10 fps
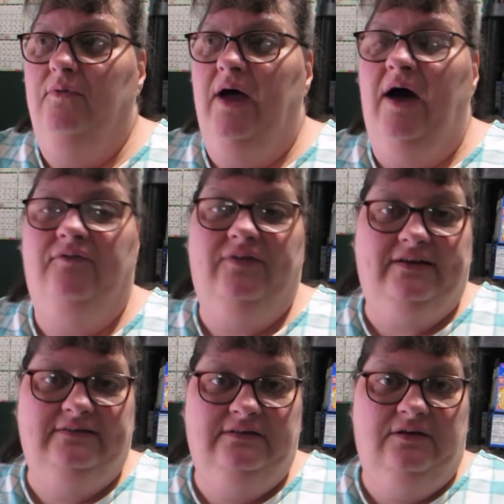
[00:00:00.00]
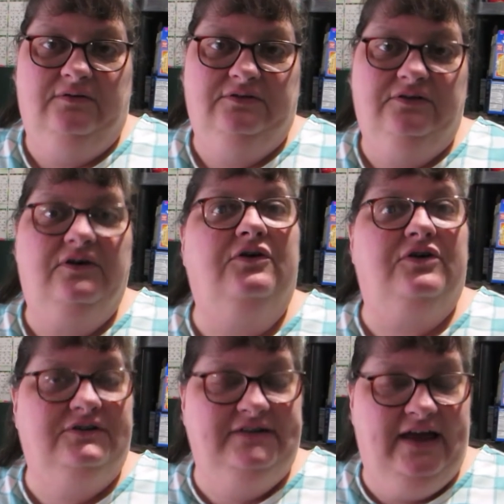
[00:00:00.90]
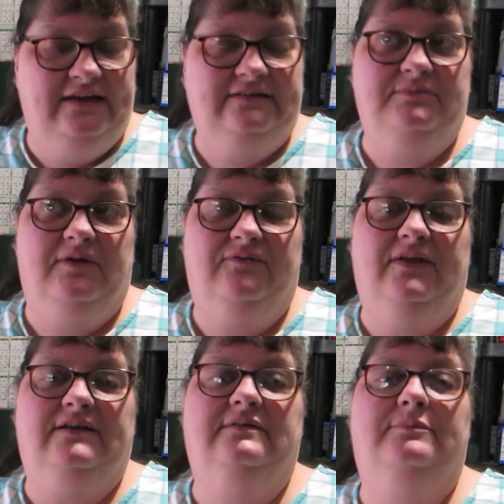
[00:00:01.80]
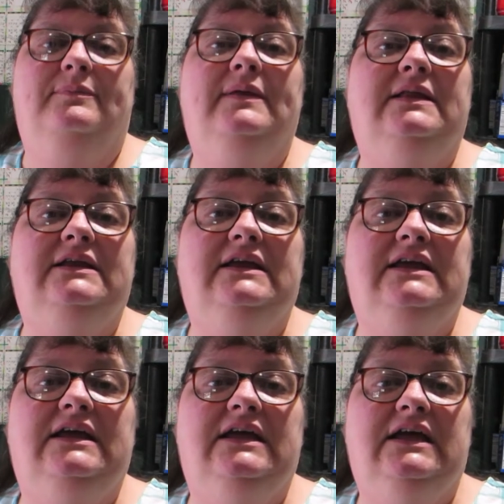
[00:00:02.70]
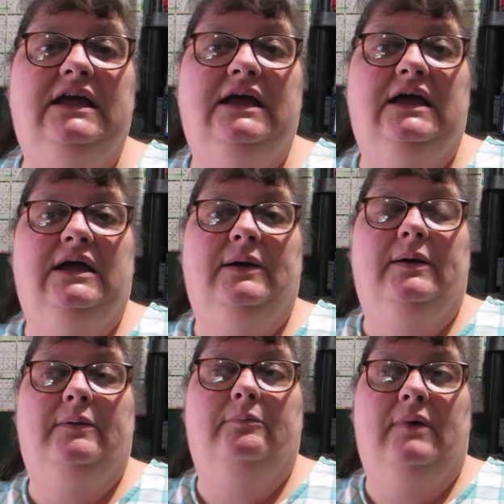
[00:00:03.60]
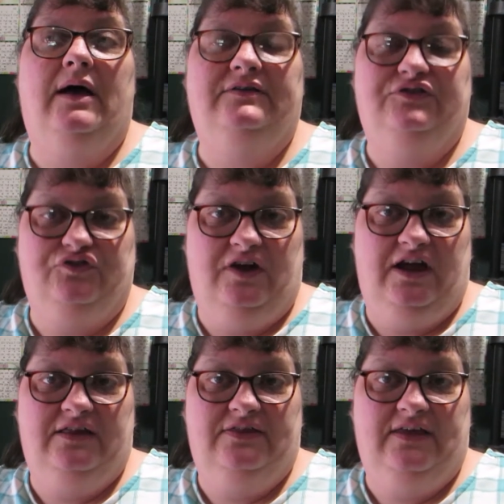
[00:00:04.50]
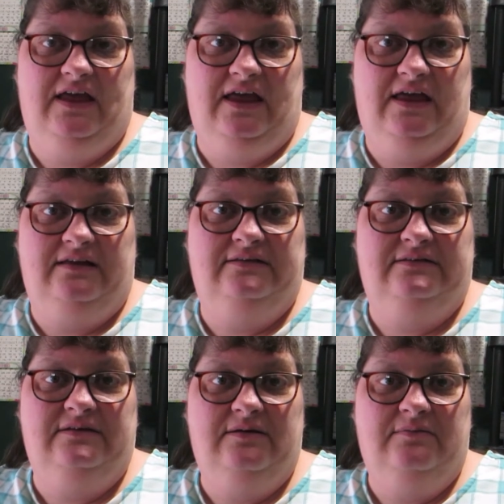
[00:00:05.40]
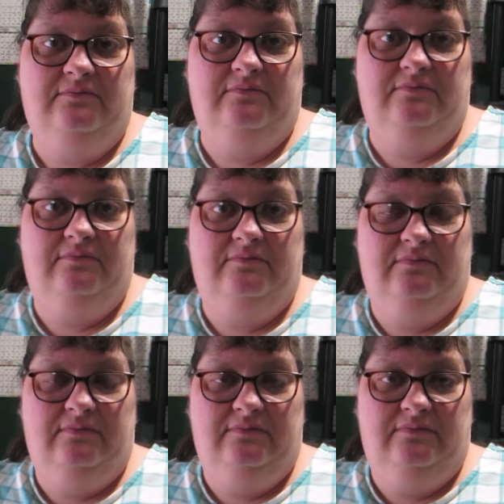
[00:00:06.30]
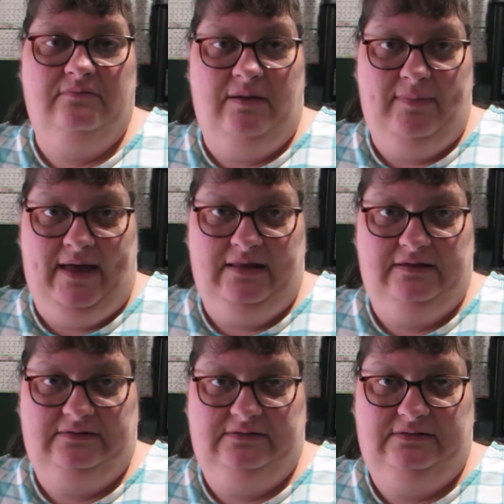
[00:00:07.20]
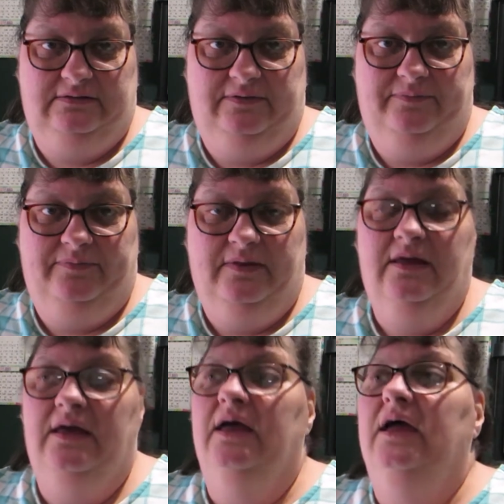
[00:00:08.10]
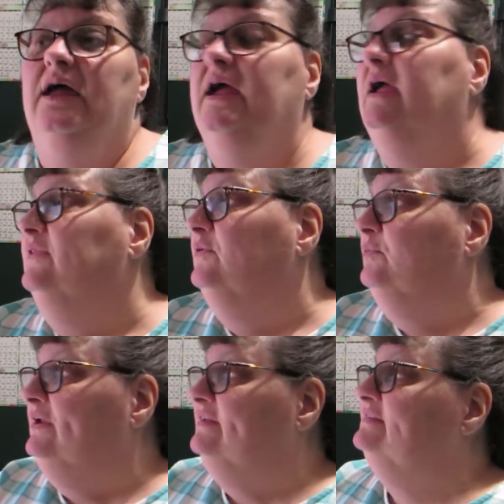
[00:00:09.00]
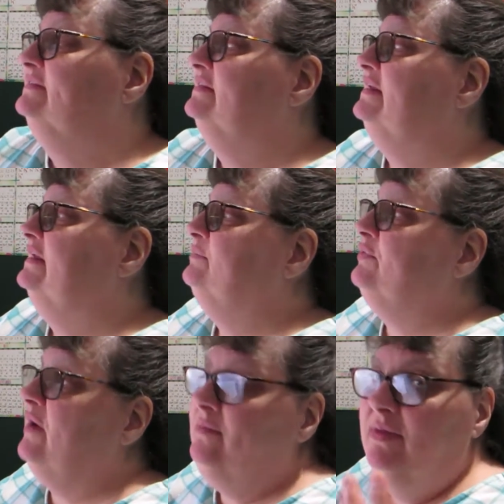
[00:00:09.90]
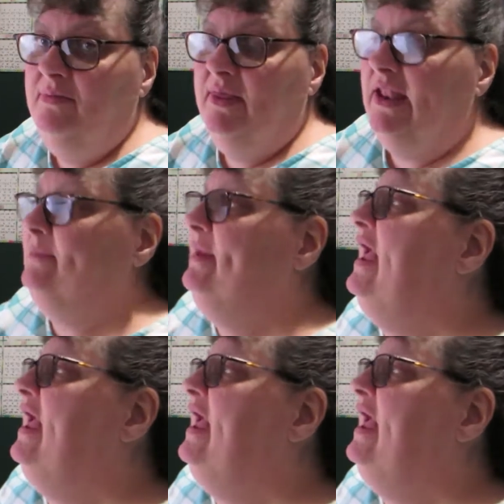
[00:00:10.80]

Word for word: how flex, you know, to, or could test my flexibility, my strength, and my balance. And the reason, the problem that I'm